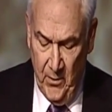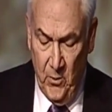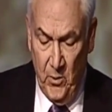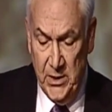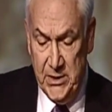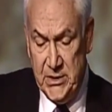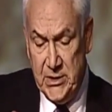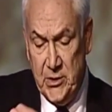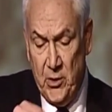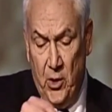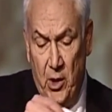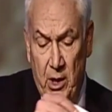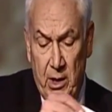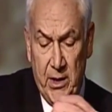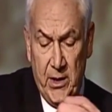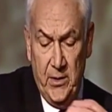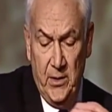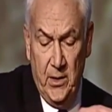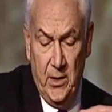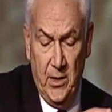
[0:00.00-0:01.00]
What
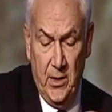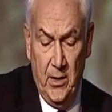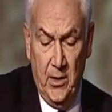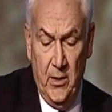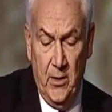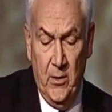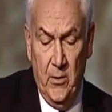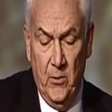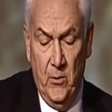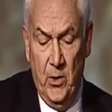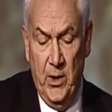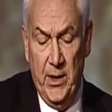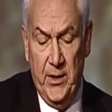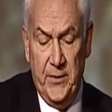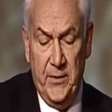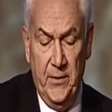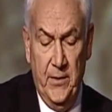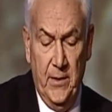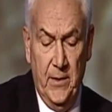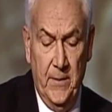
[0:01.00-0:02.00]
started
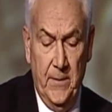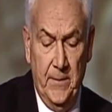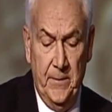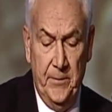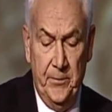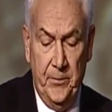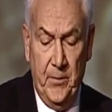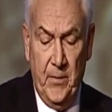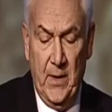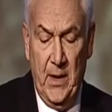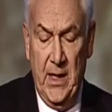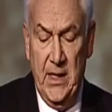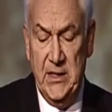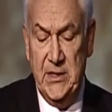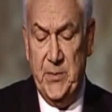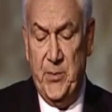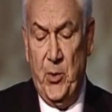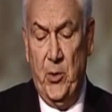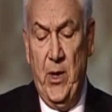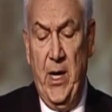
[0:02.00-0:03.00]
with
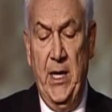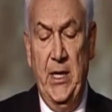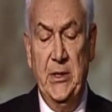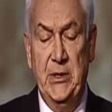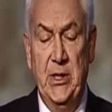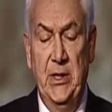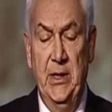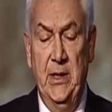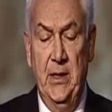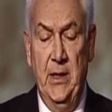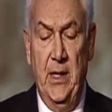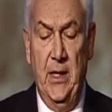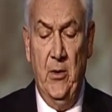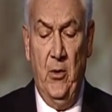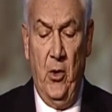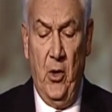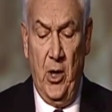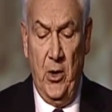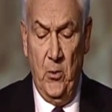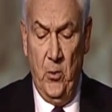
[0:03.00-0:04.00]
inspiration and
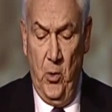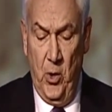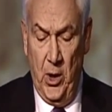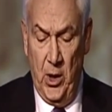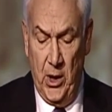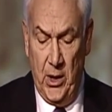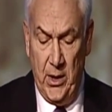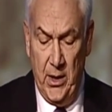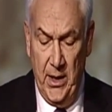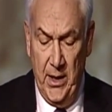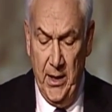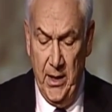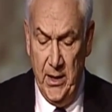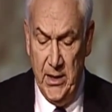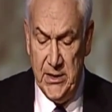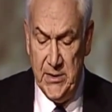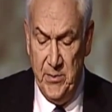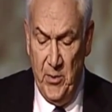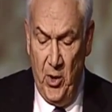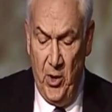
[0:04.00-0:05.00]
hard work in
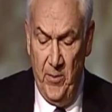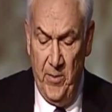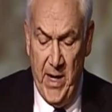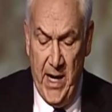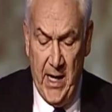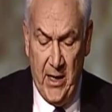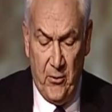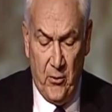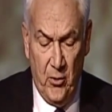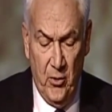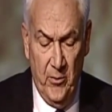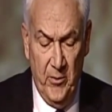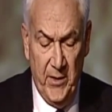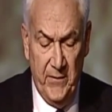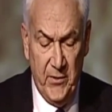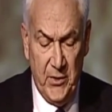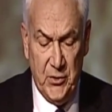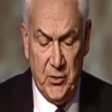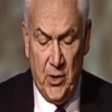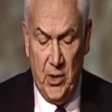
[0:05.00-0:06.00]
a small back room
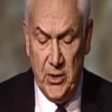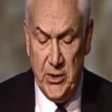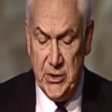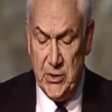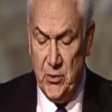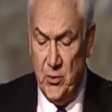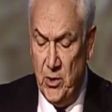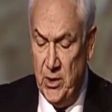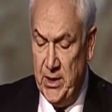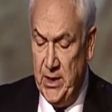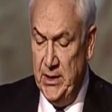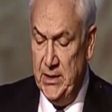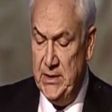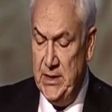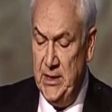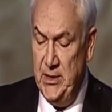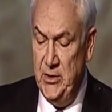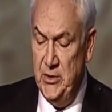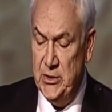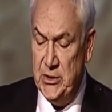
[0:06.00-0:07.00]
of a drugstore
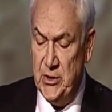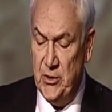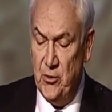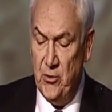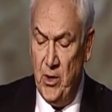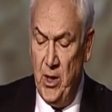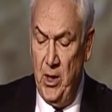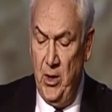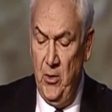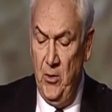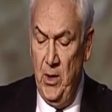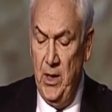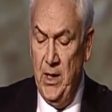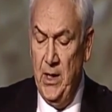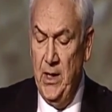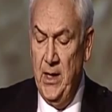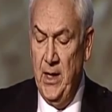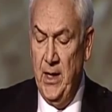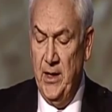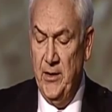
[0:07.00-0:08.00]
continues to grow
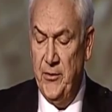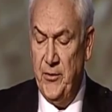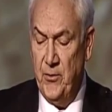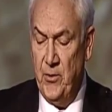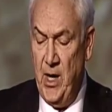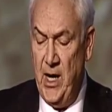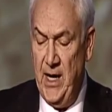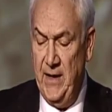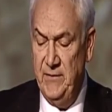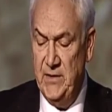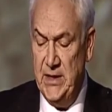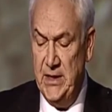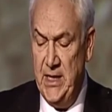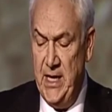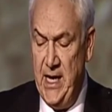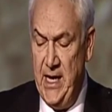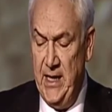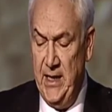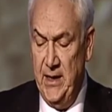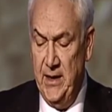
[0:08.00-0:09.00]
and thrive
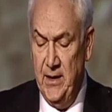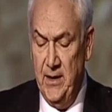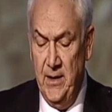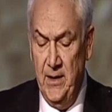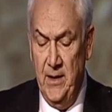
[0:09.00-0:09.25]
today.